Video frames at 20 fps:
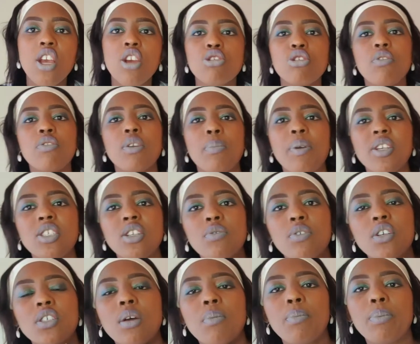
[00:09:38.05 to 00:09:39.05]
So if the patient, for
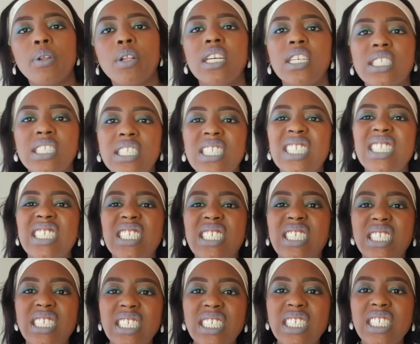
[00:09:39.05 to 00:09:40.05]
example, says
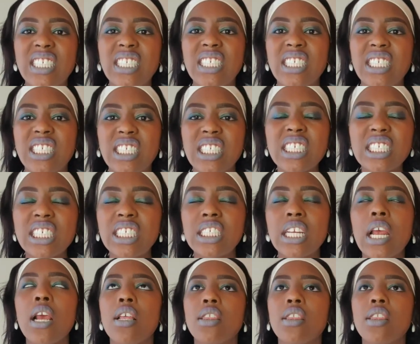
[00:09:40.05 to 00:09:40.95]
shh,